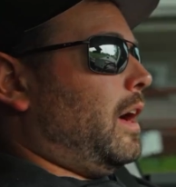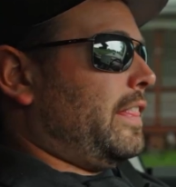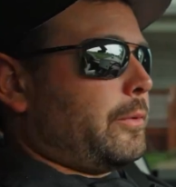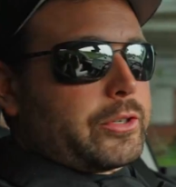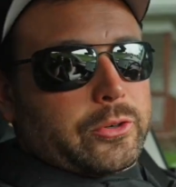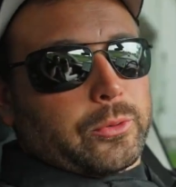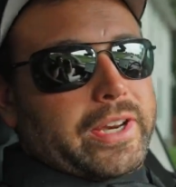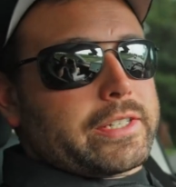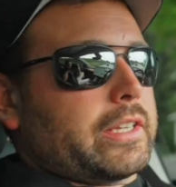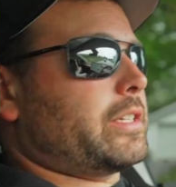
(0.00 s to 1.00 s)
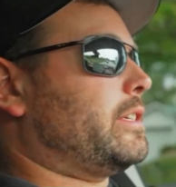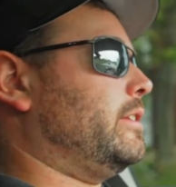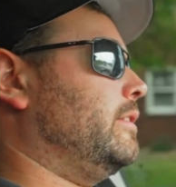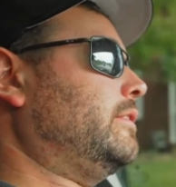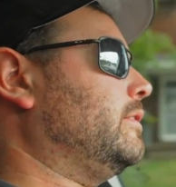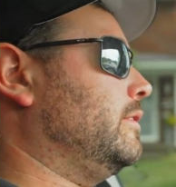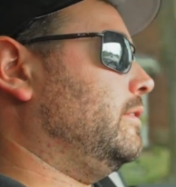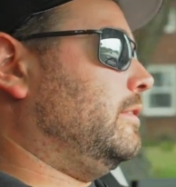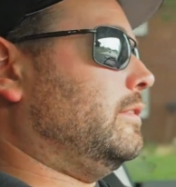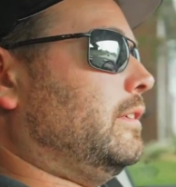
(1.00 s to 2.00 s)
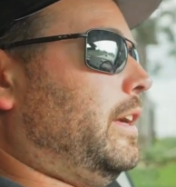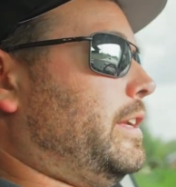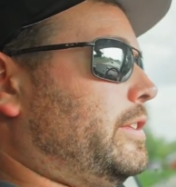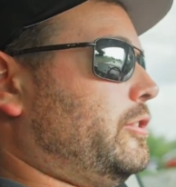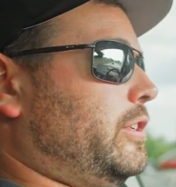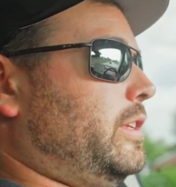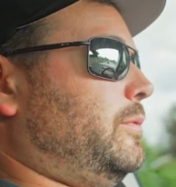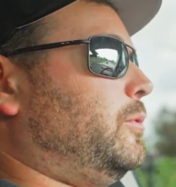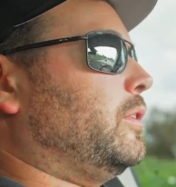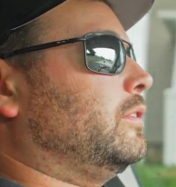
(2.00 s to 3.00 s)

I think we should race this against the GT4.